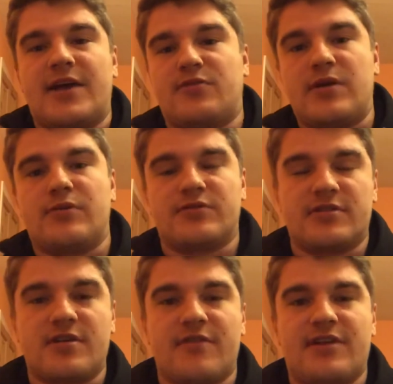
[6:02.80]
week was a
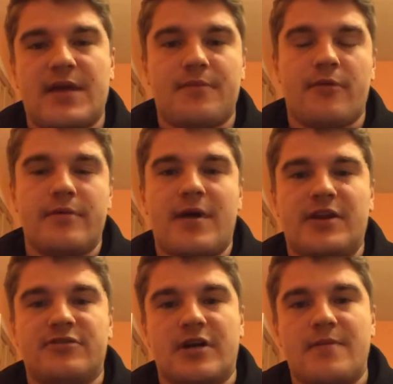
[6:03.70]
tough game, but we
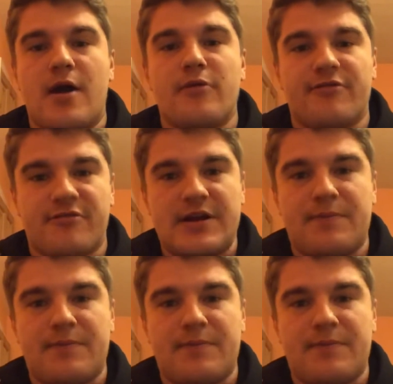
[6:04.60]
managed to come out with 3